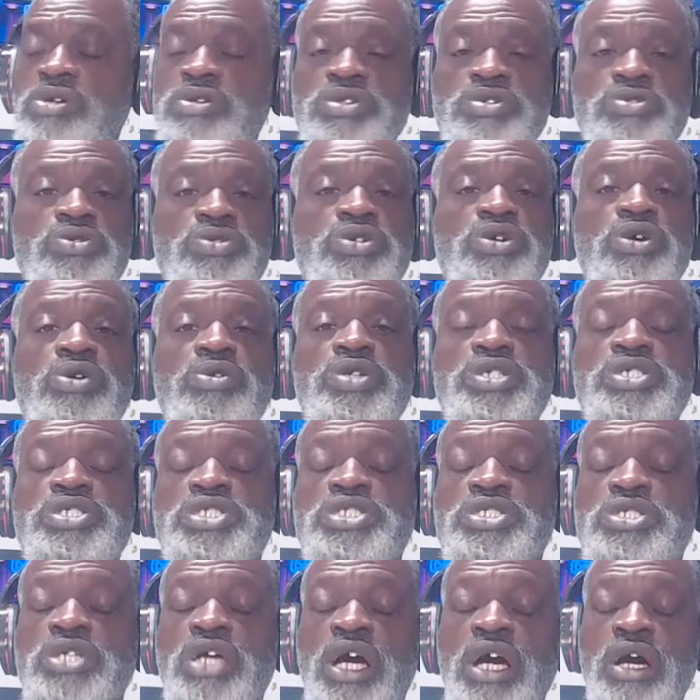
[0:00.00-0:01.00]
You go to
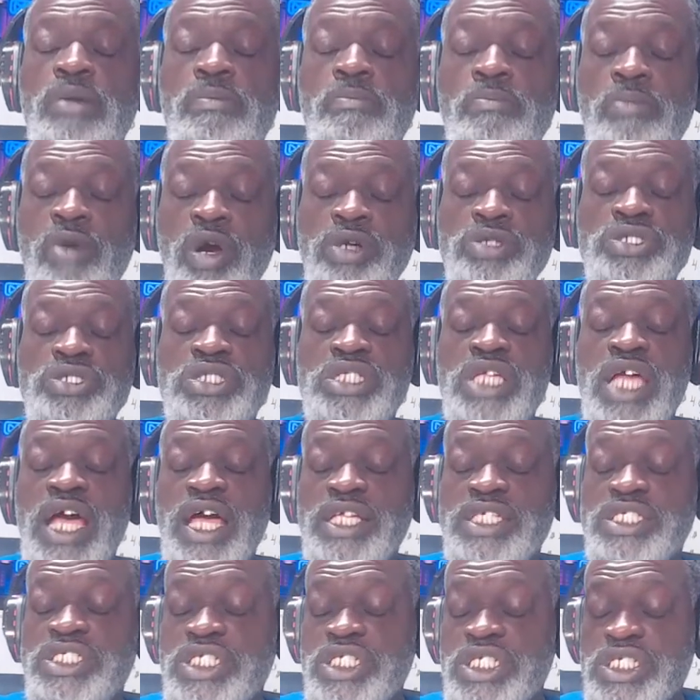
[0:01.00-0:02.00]
uh,
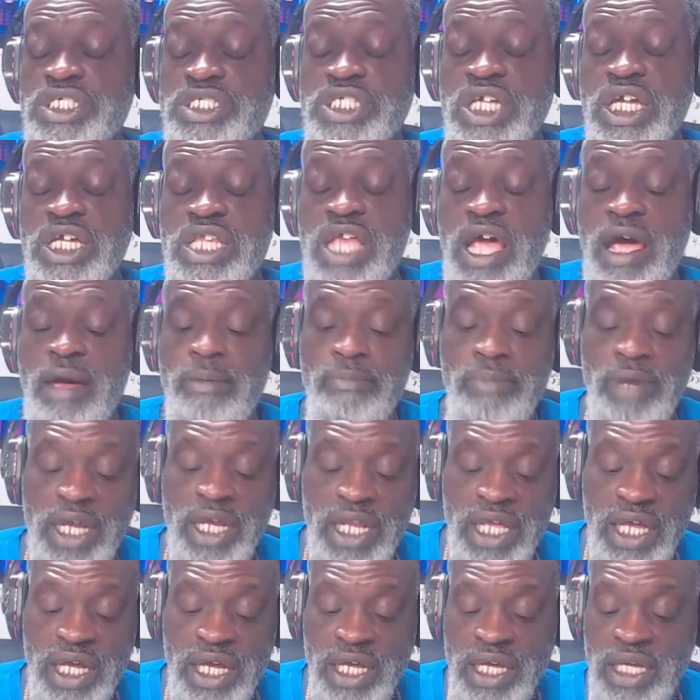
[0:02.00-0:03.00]

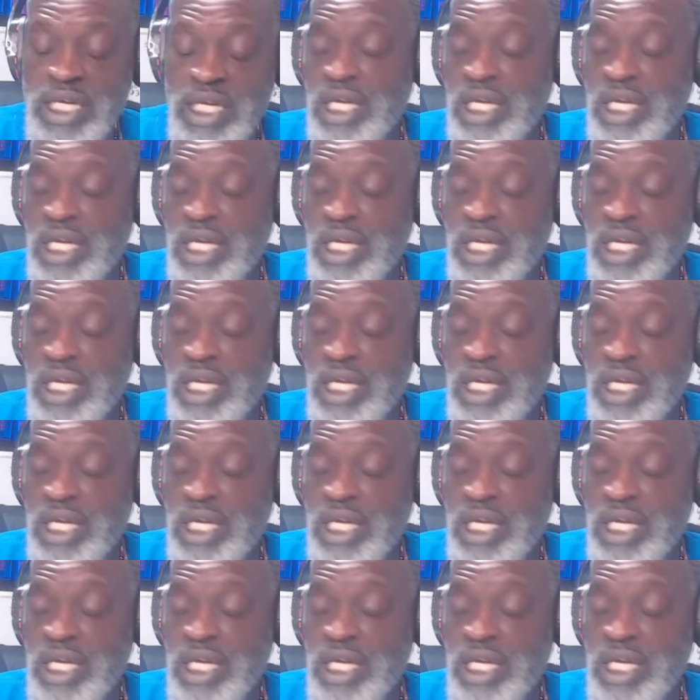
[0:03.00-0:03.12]
merch.gnj.media